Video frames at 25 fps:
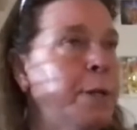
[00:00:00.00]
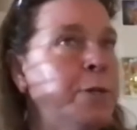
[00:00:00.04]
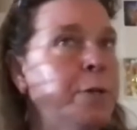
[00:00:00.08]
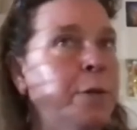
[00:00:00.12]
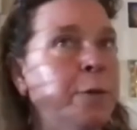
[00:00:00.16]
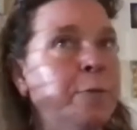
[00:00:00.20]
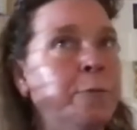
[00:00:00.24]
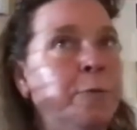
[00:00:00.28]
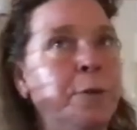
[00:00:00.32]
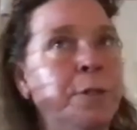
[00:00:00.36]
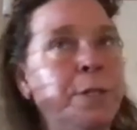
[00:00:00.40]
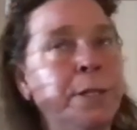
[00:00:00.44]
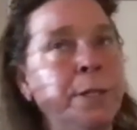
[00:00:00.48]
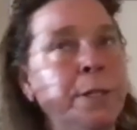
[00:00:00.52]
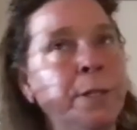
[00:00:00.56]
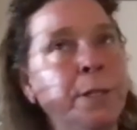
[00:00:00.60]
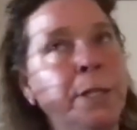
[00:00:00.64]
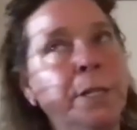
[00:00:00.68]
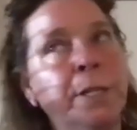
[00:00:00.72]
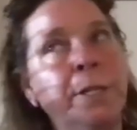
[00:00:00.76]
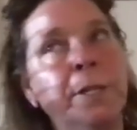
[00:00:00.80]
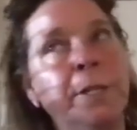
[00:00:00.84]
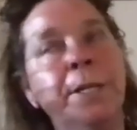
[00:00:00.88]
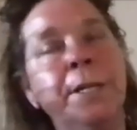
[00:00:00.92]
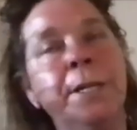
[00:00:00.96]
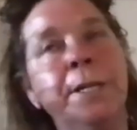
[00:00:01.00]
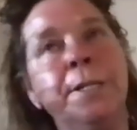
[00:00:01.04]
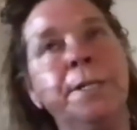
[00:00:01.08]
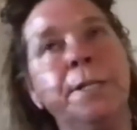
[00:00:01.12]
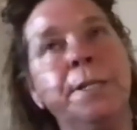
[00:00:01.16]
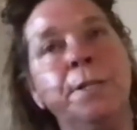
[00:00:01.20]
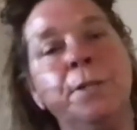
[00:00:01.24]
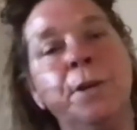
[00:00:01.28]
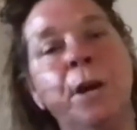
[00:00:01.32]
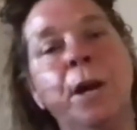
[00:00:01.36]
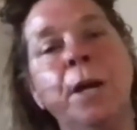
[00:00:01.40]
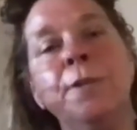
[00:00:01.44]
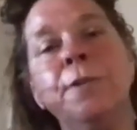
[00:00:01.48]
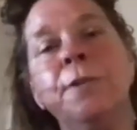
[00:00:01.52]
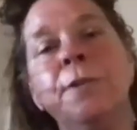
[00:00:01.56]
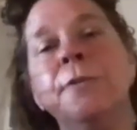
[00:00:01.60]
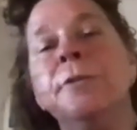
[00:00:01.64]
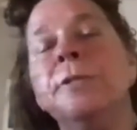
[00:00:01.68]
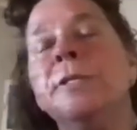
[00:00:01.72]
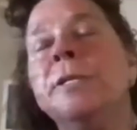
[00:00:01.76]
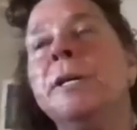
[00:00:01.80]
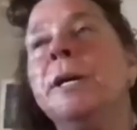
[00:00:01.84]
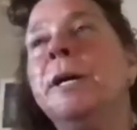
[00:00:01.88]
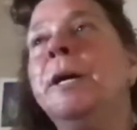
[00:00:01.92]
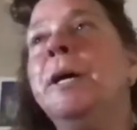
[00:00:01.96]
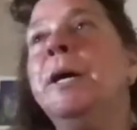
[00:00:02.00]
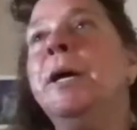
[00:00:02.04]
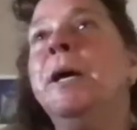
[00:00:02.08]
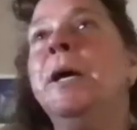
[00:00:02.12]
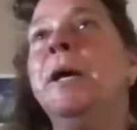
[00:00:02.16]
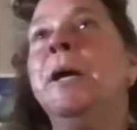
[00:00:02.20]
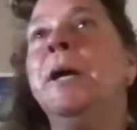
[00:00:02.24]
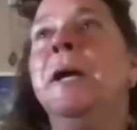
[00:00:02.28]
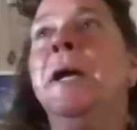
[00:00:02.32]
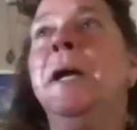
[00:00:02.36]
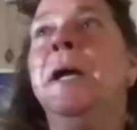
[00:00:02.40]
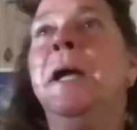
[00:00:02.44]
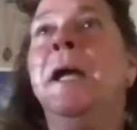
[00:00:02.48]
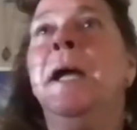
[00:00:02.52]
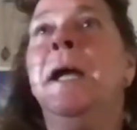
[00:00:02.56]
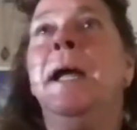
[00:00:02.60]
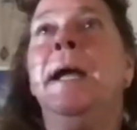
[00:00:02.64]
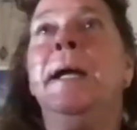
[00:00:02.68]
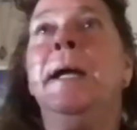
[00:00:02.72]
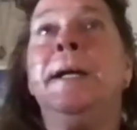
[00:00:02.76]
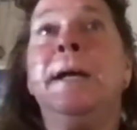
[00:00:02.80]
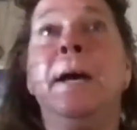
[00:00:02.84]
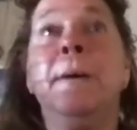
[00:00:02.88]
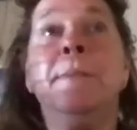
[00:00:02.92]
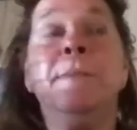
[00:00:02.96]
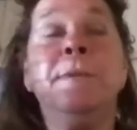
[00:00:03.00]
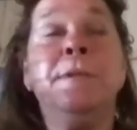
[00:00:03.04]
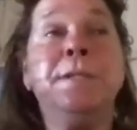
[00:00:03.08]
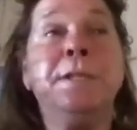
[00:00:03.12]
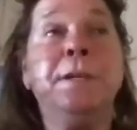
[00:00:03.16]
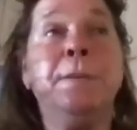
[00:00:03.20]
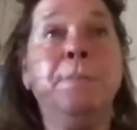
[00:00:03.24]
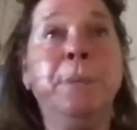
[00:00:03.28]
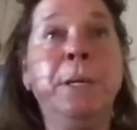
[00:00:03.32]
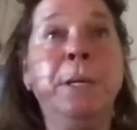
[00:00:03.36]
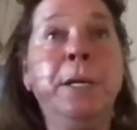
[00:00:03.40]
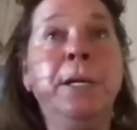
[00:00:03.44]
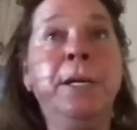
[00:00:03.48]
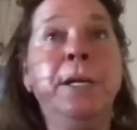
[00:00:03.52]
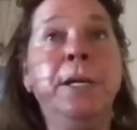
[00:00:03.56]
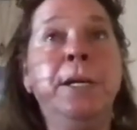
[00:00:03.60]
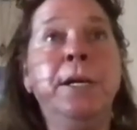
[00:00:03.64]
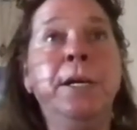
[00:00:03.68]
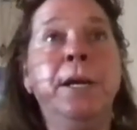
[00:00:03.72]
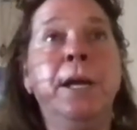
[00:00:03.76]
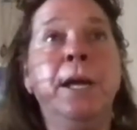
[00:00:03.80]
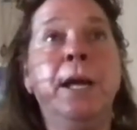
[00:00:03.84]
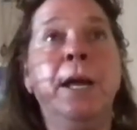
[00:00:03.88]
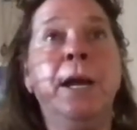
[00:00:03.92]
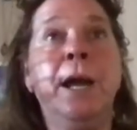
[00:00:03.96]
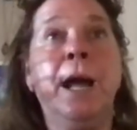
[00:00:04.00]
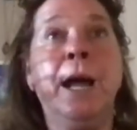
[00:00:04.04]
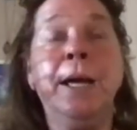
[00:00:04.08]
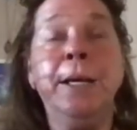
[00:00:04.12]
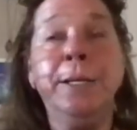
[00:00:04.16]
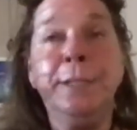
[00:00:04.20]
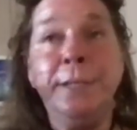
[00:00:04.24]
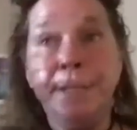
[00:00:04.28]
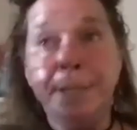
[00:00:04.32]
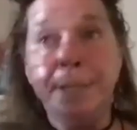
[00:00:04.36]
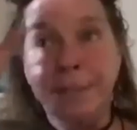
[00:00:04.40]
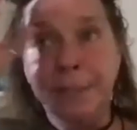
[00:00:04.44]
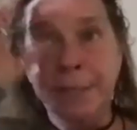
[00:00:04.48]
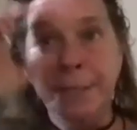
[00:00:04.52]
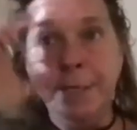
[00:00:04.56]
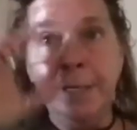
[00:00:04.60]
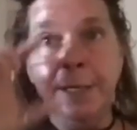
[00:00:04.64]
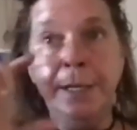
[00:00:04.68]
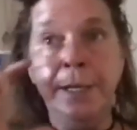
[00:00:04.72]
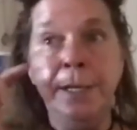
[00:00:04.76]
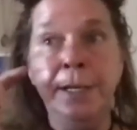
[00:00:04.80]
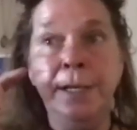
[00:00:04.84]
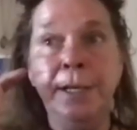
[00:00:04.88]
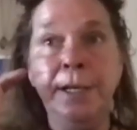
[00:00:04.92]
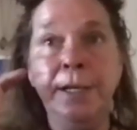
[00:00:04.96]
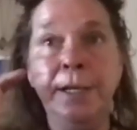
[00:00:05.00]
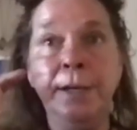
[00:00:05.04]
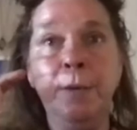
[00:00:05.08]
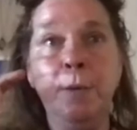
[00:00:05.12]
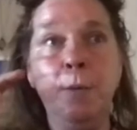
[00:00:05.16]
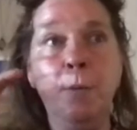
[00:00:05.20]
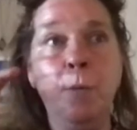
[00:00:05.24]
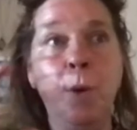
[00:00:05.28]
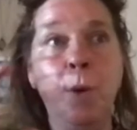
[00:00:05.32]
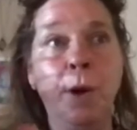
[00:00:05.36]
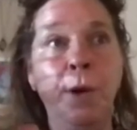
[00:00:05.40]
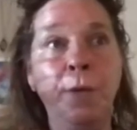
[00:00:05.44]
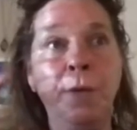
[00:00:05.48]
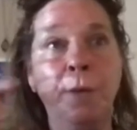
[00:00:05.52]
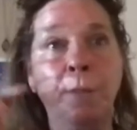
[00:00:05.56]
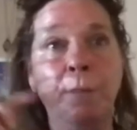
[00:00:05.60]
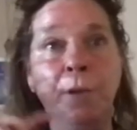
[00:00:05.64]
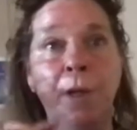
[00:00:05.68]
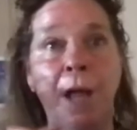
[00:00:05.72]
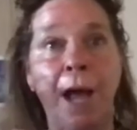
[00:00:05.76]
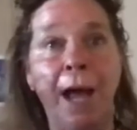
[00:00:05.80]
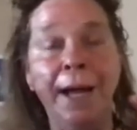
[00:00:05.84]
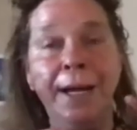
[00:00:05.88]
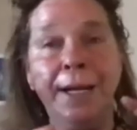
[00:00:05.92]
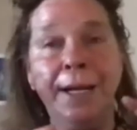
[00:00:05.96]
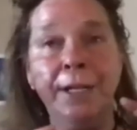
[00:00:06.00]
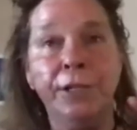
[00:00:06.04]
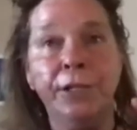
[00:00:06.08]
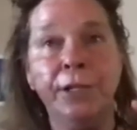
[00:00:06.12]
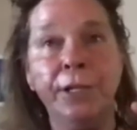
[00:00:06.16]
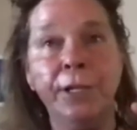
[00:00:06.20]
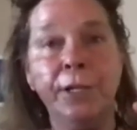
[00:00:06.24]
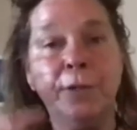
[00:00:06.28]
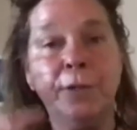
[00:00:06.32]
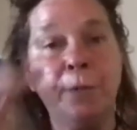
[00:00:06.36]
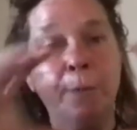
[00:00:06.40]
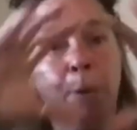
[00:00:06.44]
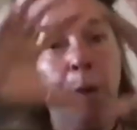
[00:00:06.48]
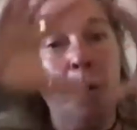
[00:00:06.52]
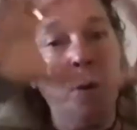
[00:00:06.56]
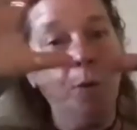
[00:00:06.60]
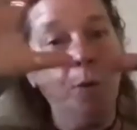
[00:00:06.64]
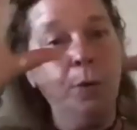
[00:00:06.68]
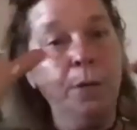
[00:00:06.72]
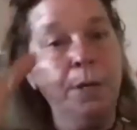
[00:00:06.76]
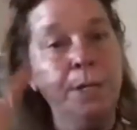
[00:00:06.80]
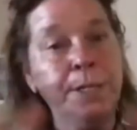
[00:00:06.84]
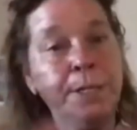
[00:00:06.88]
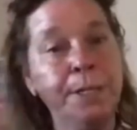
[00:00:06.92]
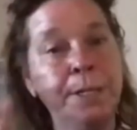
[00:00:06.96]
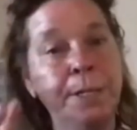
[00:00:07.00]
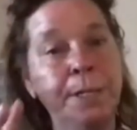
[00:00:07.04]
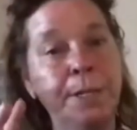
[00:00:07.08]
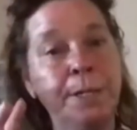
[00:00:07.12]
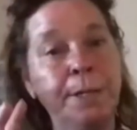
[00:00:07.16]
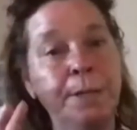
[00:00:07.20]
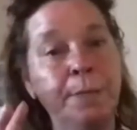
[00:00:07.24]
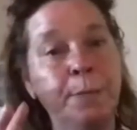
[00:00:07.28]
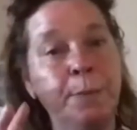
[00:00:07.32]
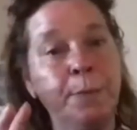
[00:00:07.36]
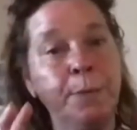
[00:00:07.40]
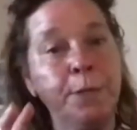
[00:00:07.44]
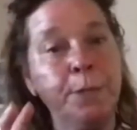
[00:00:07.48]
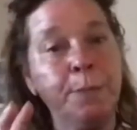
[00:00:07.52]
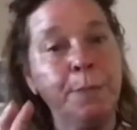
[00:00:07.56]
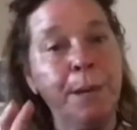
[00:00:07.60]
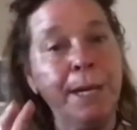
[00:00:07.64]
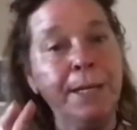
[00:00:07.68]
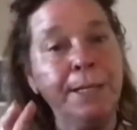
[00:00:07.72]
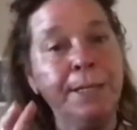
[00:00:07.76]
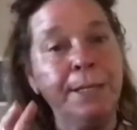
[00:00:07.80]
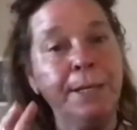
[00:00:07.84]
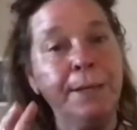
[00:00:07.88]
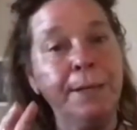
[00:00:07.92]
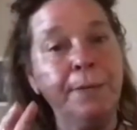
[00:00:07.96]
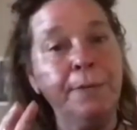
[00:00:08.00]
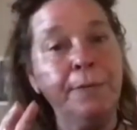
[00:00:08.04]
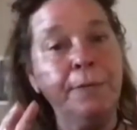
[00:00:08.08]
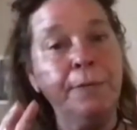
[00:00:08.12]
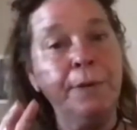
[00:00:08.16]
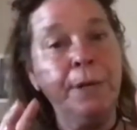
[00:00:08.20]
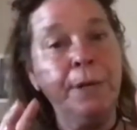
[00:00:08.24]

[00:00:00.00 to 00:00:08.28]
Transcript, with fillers: on fertility clinics and doctors and comes to me and i see where the blockage is from a holistic perspective